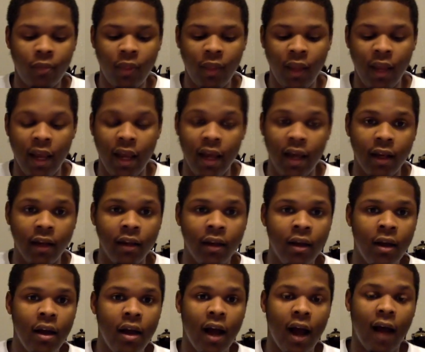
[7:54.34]
And
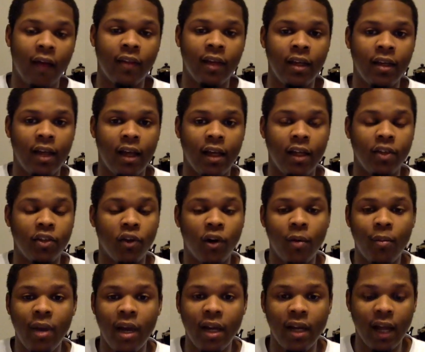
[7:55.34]
I think that he's going to
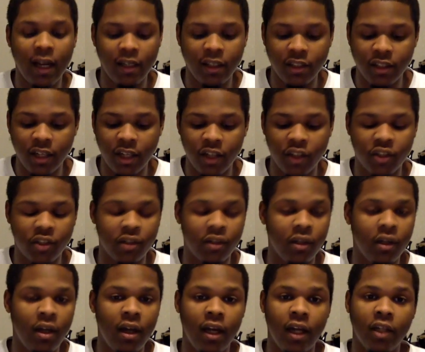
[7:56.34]
be in that discussion.
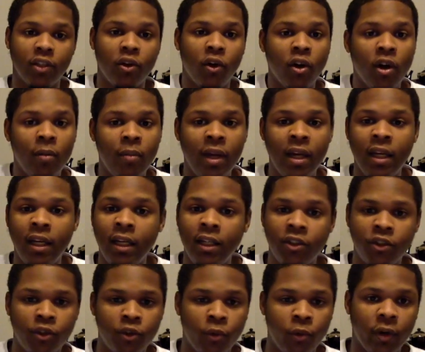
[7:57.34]
It's going to be
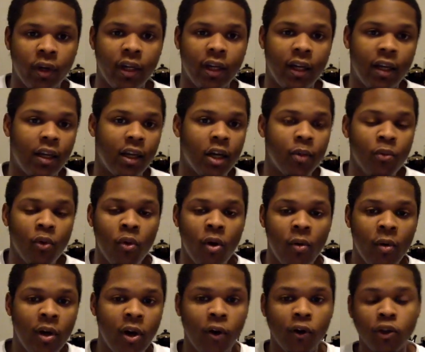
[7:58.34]
these three. And number one,
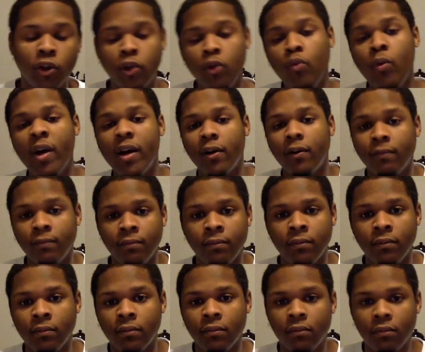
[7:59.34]
we know is Lou Will.
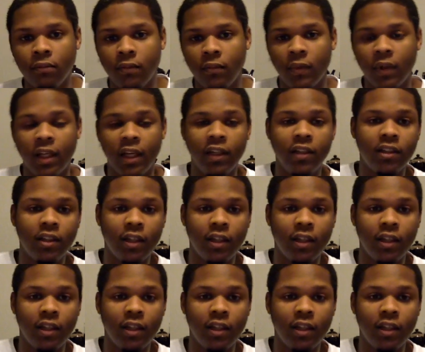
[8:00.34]
This